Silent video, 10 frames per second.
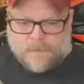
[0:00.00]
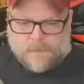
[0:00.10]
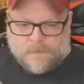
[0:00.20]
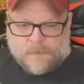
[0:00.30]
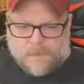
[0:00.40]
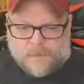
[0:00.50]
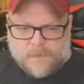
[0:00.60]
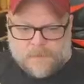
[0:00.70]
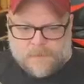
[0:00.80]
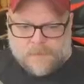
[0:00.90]

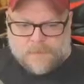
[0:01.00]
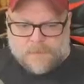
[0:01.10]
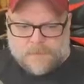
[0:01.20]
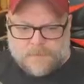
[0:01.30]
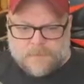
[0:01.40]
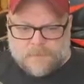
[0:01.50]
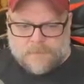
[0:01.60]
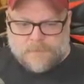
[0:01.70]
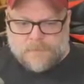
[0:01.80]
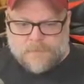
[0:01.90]

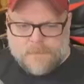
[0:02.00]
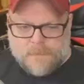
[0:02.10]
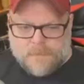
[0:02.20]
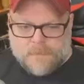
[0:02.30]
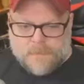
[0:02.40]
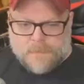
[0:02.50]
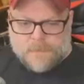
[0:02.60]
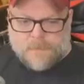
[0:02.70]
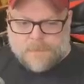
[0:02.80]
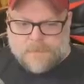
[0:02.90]

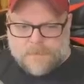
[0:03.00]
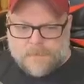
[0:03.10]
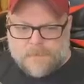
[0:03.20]
Nobody speaks.